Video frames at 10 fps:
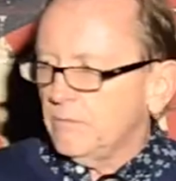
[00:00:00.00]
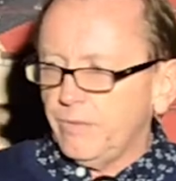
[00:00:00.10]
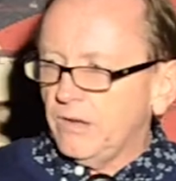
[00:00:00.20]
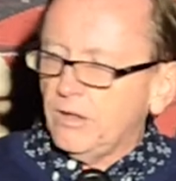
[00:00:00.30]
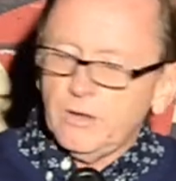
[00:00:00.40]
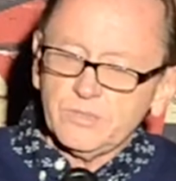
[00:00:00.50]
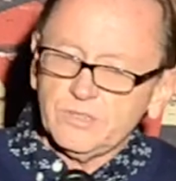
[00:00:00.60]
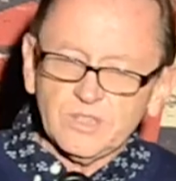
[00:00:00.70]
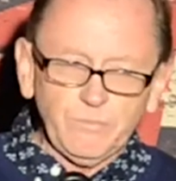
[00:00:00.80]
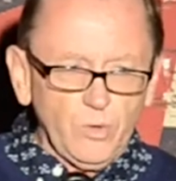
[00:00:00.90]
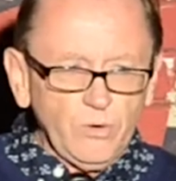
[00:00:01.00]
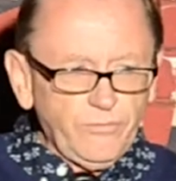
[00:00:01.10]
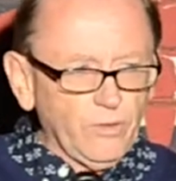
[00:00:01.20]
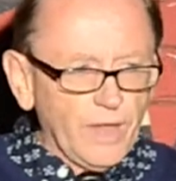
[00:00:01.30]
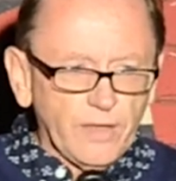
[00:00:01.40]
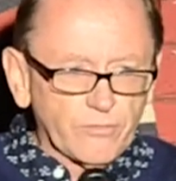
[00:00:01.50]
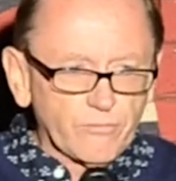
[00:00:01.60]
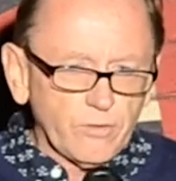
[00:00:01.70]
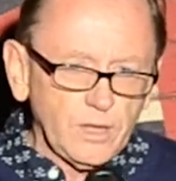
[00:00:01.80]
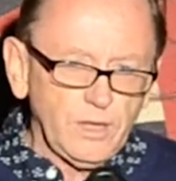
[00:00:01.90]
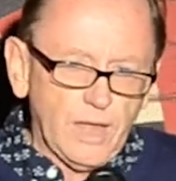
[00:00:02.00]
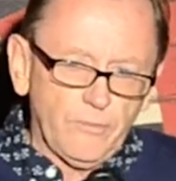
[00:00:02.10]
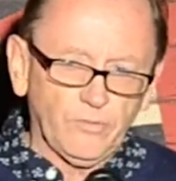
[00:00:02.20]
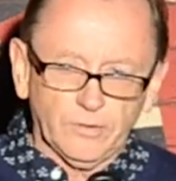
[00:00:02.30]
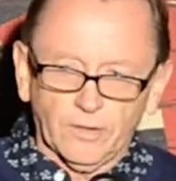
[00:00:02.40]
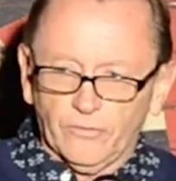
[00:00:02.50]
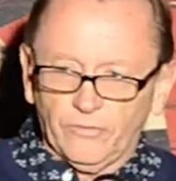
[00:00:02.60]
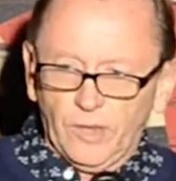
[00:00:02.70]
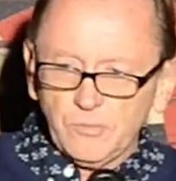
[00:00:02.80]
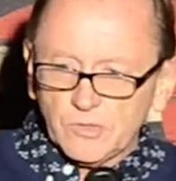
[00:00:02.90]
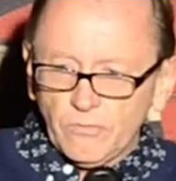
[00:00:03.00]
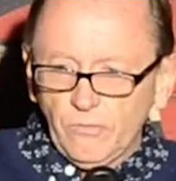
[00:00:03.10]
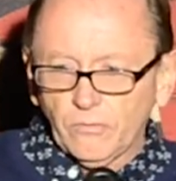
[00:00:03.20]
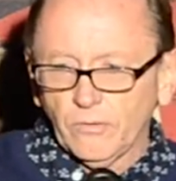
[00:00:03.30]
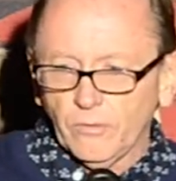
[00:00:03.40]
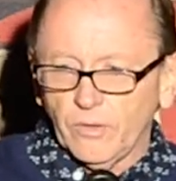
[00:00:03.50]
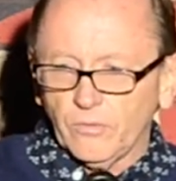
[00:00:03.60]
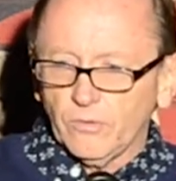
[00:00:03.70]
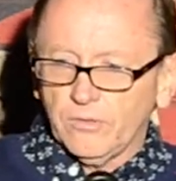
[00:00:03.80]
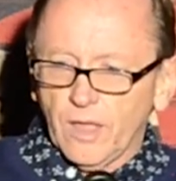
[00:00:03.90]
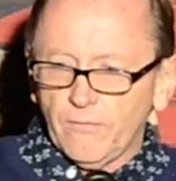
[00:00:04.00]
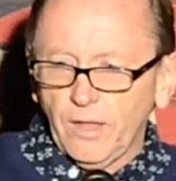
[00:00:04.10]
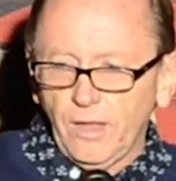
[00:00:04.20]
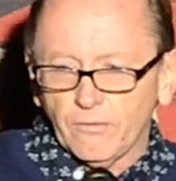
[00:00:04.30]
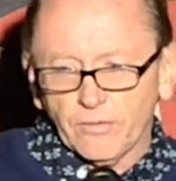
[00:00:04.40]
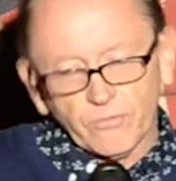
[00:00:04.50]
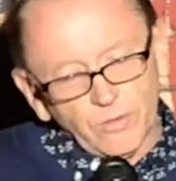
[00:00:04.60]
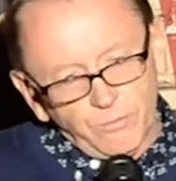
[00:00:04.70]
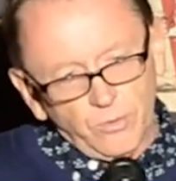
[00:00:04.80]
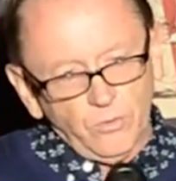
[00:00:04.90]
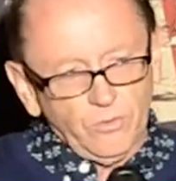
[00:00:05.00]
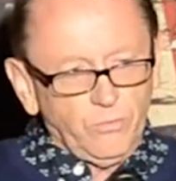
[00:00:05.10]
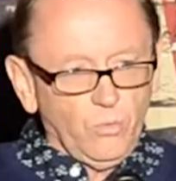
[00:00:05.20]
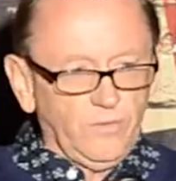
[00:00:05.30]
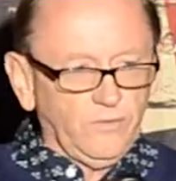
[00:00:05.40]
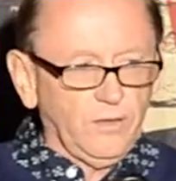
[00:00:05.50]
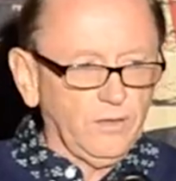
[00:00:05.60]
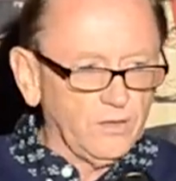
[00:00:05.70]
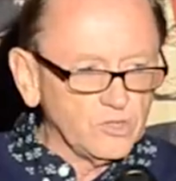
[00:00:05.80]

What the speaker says: got better, and it was just beautiful. We had three absent conceptions, which was lovely. I've got three beautiful West Indian